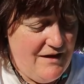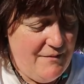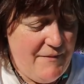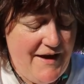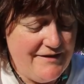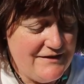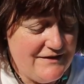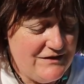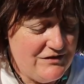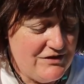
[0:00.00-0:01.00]
a
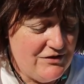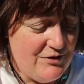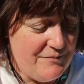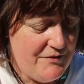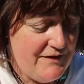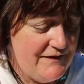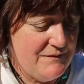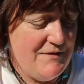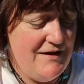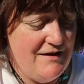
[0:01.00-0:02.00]
politician, or a
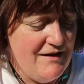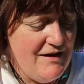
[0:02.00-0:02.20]
policeman.